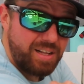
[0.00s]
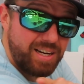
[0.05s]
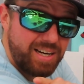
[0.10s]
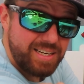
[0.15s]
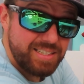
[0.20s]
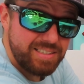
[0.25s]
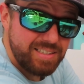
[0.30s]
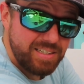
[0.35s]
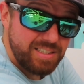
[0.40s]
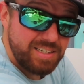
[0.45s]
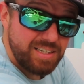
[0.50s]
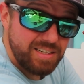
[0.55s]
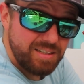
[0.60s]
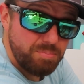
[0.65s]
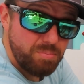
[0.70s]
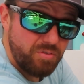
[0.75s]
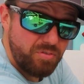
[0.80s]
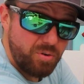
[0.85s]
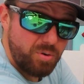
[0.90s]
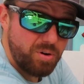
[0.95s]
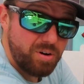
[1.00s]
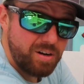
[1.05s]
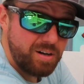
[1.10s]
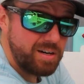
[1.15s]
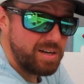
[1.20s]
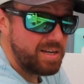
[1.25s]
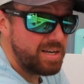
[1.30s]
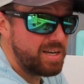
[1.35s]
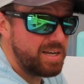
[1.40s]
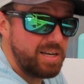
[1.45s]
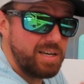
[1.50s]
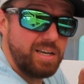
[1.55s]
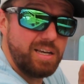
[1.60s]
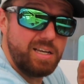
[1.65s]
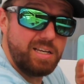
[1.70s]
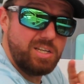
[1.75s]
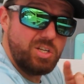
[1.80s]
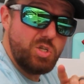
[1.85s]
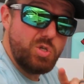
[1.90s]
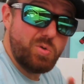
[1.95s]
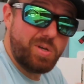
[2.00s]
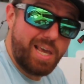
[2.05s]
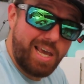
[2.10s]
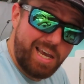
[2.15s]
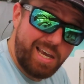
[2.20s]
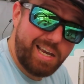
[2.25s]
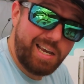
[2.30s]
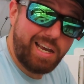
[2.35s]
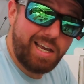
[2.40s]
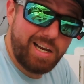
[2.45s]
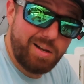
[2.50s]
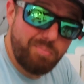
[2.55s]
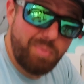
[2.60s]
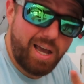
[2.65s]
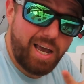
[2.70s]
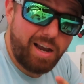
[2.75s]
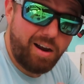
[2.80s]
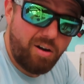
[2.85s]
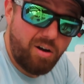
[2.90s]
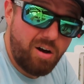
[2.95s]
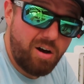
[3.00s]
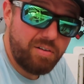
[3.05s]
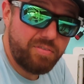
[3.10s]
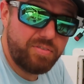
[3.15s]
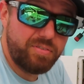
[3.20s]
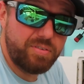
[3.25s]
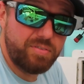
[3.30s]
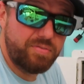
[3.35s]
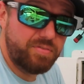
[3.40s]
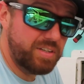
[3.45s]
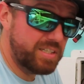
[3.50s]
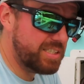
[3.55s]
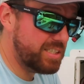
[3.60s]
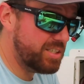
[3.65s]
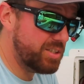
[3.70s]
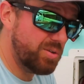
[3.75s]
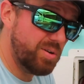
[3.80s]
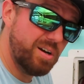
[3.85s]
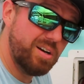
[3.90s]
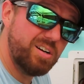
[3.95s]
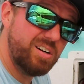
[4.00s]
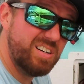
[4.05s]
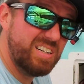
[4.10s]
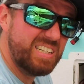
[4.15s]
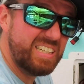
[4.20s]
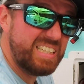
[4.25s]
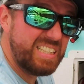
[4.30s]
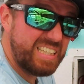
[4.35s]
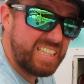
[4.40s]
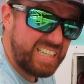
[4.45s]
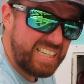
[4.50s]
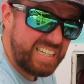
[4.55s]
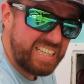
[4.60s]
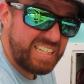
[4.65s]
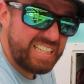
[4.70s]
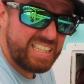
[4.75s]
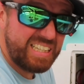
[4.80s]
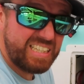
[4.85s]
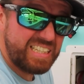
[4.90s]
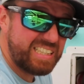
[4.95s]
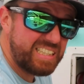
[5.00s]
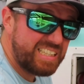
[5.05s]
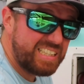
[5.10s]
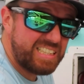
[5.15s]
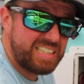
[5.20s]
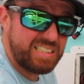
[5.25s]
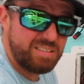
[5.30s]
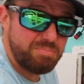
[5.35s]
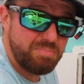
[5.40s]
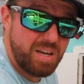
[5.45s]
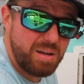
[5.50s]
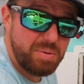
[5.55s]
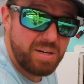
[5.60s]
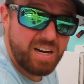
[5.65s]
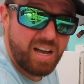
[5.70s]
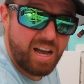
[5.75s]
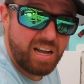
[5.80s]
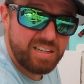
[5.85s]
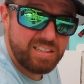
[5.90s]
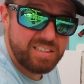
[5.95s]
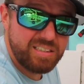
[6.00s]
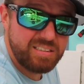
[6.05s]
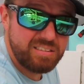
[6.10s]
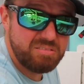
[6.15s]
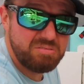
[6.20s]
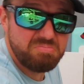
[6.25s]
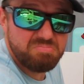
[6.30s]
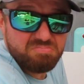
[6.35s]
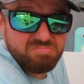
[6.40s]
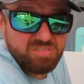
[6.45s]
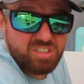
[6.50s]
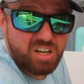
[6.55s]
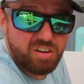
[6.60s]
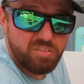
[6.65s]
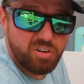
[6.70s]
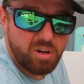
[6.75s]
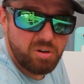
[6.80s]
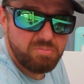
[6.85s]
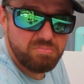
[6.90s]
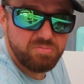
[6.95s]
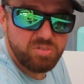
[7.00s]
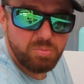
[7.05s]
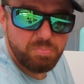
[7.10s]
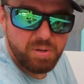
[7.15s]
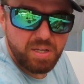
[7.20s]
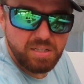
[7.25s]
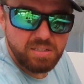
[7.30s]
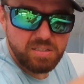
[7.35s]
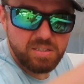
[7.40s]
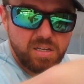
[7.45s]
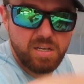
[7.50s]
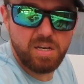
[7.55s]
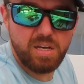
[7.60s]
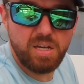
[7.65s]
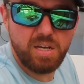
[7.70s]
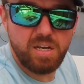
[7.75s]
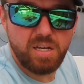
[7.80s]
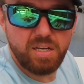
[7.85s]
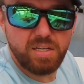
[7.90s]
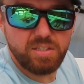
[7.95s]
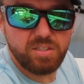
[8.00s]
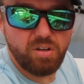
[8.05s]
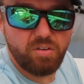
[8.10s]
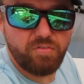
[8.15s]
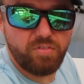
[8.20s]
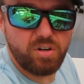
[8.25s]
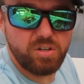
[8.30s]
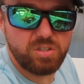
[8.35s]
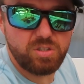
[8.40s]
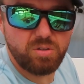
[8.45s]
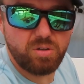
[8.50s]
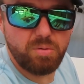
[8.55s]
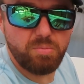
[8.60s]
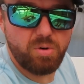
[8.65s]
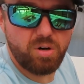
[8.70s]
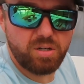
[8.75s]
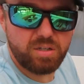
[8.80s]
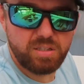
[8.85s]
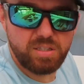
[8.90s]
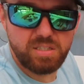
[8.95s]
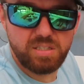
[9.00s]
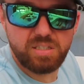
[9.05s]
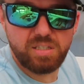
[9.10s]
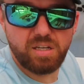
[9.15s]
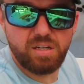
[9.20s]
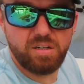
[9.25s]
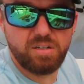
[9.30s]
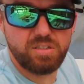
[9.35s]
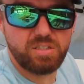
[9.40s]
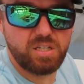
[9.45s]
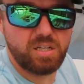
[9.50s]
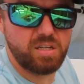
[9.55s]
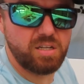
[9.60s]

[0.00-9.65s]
like I said before, you can get it back off. 5200, maybe not. You never know, depends. So first we're going to mark these centers